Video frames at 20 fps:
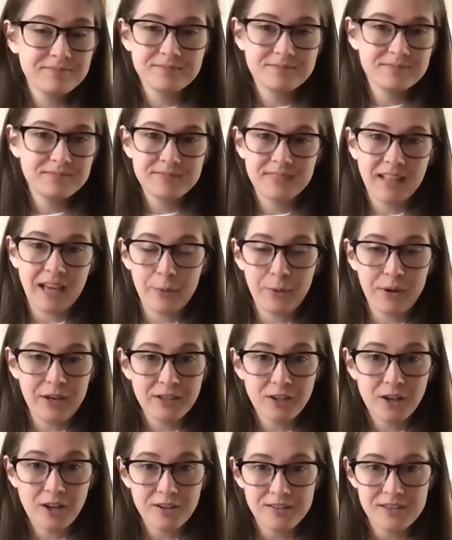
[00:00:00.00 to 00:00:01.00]
that way at
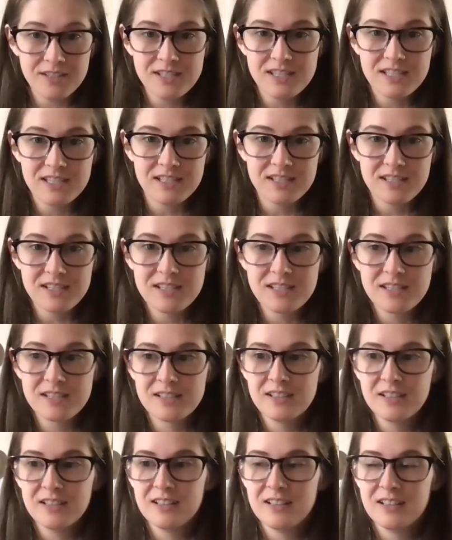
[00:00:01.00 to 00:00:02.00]
all. This is
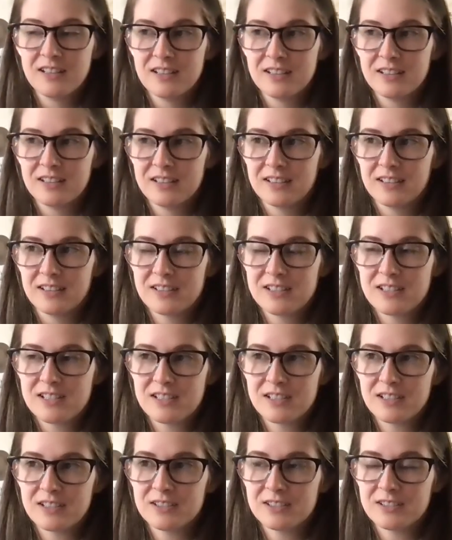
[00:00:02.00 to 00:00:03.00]

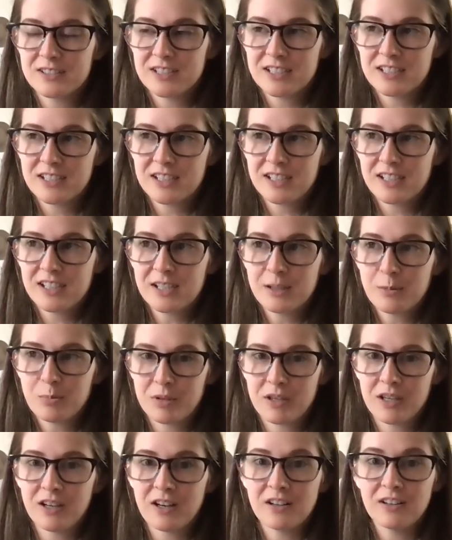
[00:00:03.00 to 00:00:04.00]
still
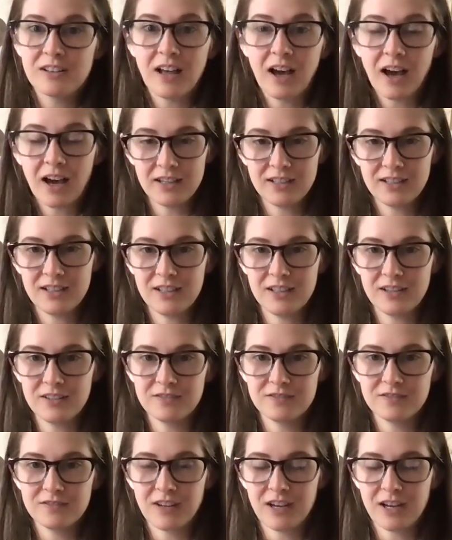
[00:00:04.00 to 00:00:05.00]
keeping a lot of